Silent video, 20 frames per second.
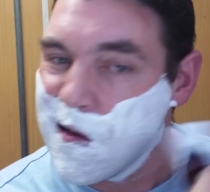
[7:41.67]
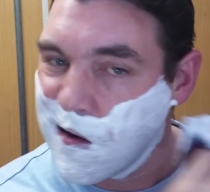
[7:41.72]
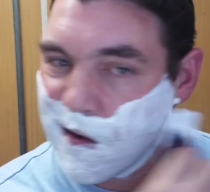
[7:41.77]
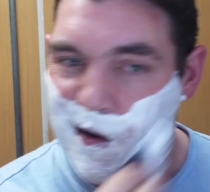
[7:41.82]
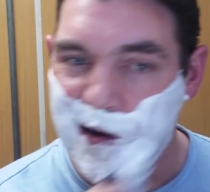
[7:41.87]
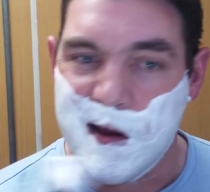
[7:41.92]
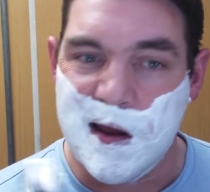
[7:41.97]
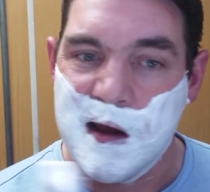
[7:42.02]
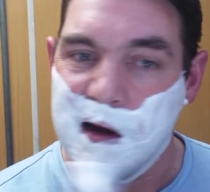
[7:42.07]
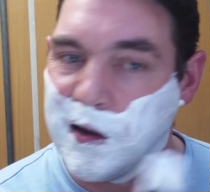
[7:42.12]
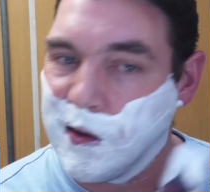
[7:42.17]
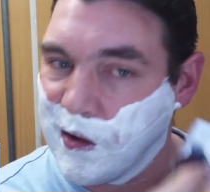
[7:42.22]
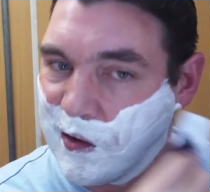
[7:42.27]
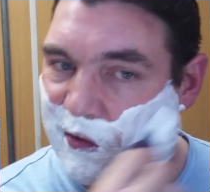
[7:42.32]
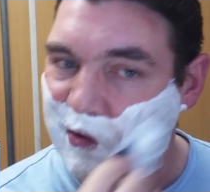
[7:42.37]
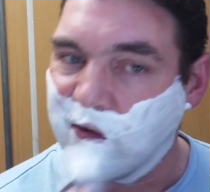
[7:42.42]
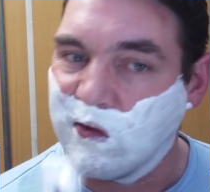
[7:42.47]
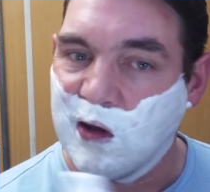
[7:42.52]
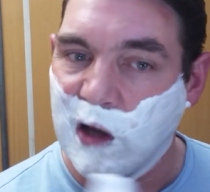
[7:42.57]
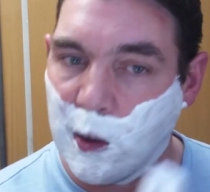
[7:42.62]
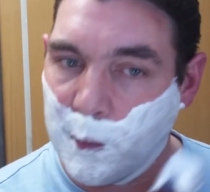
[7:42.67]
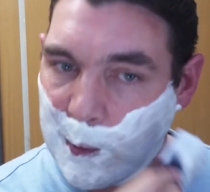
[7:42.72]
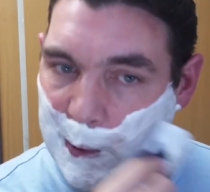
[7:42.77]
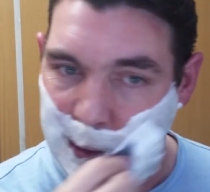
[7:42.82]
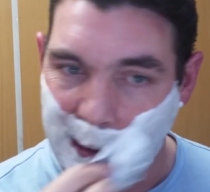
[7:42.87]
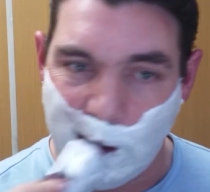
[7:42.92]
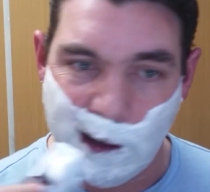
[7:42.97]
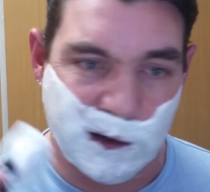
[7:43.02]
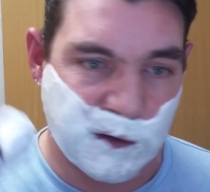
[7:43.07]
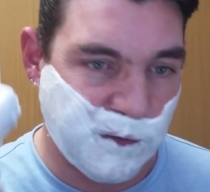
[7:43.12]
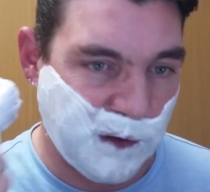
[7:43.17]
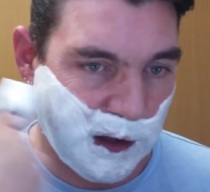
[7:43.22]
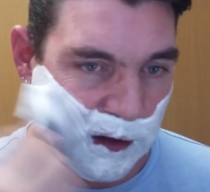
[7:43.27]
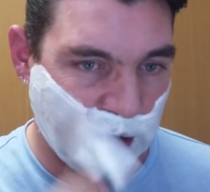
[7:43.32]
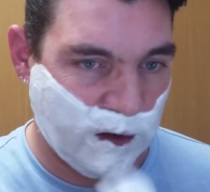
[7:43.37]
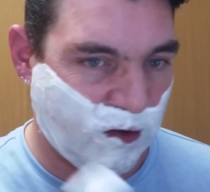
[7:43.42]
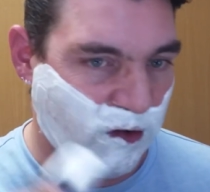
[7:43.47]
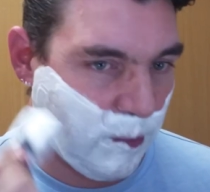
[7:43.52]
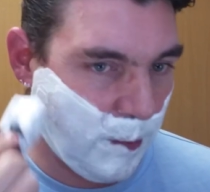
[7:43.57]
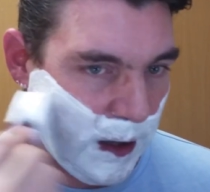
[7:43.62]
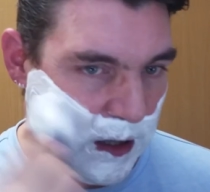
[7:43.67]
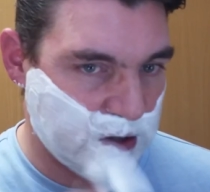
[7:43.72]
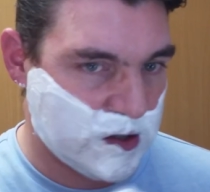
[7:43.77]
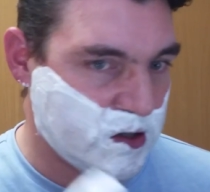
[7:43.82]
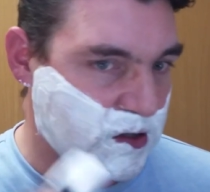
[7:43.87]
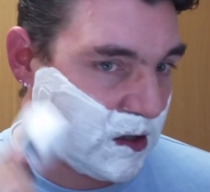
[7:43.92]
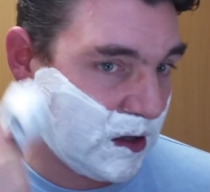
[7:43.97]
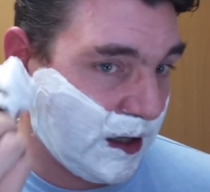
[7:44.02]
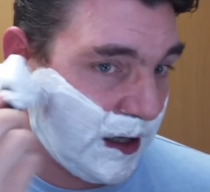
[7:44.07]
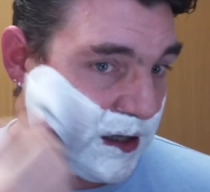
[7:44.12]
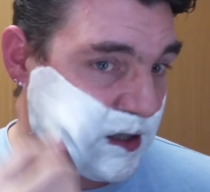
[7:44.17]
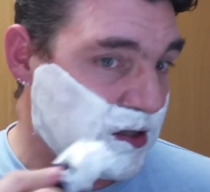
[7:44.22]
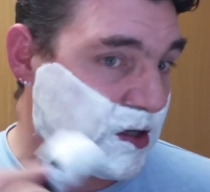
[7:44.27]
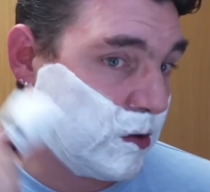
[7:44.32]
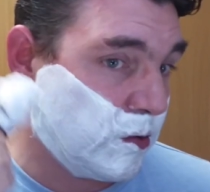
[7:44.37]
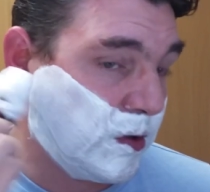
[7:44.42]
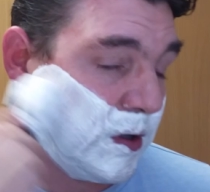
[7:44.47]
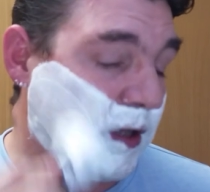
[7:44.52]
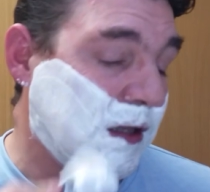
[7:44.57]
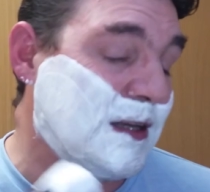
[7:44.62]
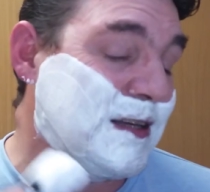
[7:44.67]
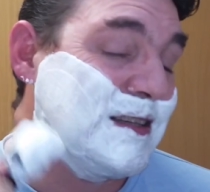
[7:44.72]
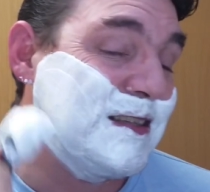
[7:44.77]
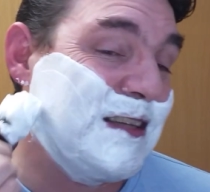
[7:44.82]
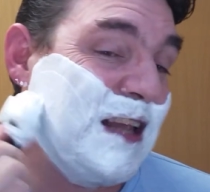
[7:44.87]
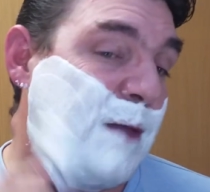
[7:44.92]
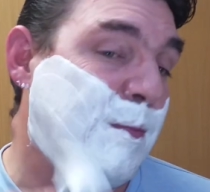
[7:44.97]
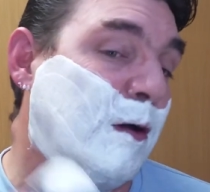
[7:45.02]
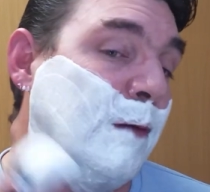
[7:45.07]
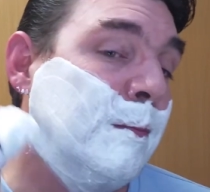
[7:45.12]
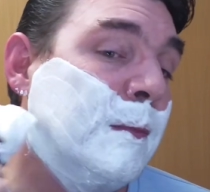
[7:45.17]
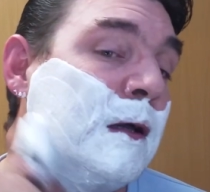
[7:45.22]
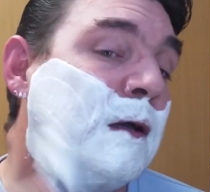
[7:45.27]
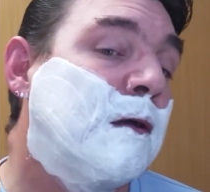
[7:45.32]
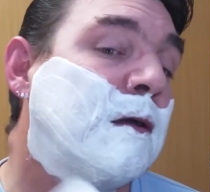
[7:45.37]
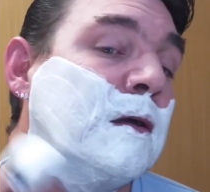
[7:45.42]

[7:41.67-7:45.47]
Right here, this is helping activate the sebaceous glands to release sebum,